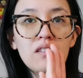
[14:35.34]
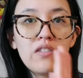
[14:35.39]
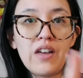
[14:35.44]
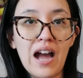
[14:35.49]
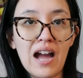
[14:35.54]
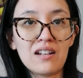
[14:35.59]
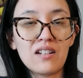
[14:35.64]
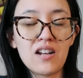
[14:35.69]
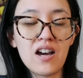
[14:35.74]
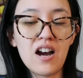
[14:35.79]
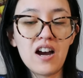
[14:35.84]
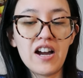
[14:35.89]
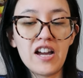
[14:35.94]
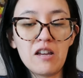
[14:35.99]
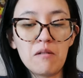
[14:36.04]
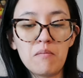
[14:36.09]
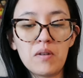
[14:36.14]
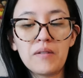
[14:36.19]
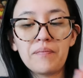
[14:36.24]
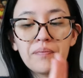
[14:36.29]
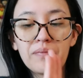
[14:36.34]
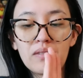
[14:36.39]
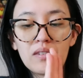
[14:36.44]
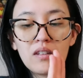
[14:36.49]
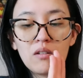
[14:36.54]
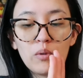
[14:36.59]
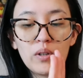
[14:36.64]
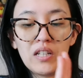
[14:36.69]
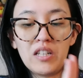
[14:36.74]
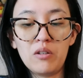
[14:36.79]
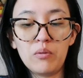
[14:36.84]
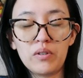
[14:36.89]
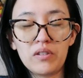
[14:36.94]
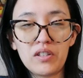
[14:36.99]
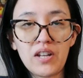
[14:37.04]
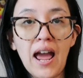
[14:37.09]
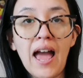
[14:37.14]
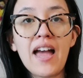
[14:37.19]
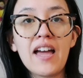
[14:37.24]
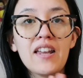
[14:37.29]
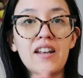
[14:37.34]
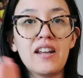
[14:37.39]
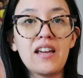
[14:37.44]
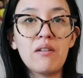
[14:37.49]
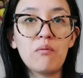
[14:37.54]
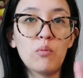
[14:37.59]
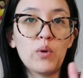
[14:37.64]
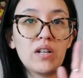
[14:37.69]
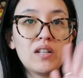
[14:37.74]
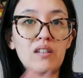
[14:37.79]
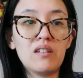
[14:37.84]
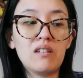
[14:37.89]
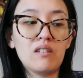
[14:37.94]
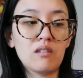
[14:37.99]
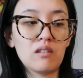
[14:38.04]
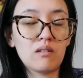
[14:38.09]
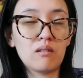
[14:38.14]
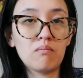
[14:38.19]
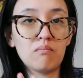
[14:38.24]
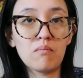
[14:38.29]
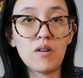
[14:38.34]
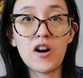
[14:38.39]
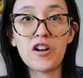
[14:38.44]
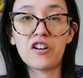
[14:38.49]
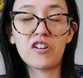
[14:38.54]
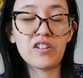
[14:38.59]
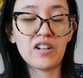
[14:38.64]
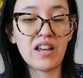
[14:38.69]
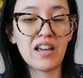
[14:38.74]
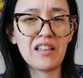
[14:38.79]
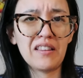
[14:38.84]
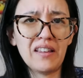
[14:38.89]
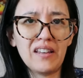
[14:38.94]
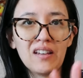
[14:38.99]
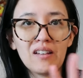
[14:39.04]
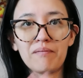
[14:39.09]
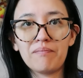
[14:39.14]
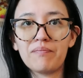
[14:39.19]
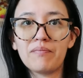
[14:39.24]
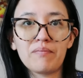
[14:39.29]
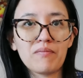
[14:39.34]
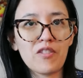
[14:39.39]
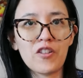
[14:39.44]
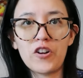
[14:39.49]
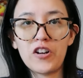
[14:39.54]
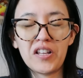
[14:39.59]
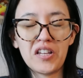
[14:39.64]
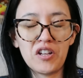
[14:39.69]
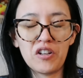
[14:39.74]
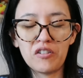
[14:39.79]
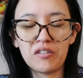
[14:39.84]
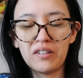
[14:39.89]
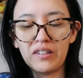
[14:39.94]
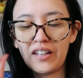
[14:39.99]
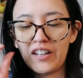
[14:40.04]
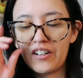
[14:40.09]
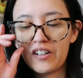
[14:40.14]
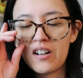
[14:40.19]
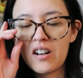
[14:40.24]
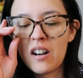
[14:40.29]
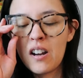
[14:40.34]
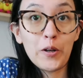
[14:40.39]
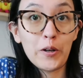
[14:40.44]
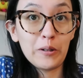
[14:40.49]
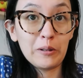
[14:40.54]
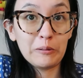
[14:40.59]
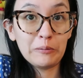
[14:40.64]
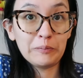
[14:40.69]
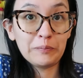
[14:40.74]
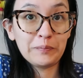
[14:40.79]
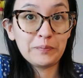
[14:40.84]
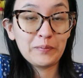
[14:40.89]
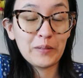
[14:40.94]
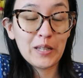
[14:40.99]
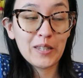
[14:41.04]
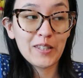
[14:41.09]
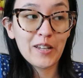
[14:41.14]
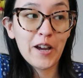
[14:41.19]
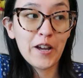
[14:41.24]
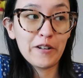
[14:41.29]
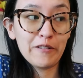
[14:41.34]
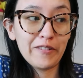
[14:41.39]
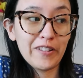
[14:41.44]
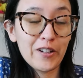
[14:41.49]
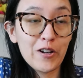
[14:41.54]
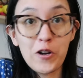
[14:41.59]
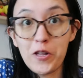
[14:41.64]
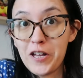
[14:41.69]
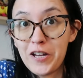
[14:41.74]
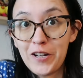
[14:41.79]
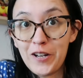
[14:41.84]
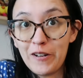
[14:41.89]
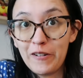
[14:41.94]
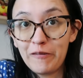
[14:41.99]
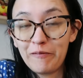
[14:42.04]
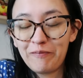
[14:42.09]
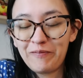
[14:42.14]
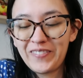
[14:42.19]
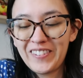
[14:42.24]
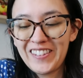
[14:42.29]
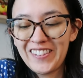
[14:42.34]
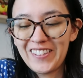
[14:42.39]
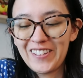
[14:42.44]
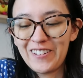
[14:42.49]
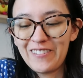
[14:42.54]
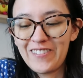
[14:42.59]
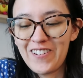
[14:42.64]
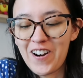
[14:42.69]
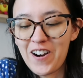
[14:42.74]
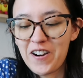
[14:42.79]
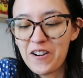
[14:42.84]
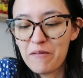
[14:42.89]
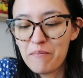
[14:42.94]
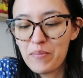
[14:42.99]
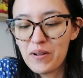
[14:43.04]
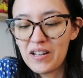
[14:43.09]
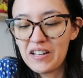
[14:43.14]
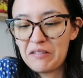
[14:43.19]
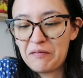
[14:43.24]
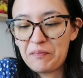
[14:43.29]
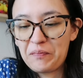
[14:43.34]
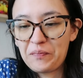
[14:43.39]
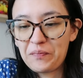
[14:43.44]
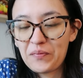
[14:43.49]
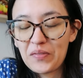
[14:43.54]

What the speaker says: that time when he was 10 and when he's modern day, like 30 years later. So that's kind of like all I know so far, but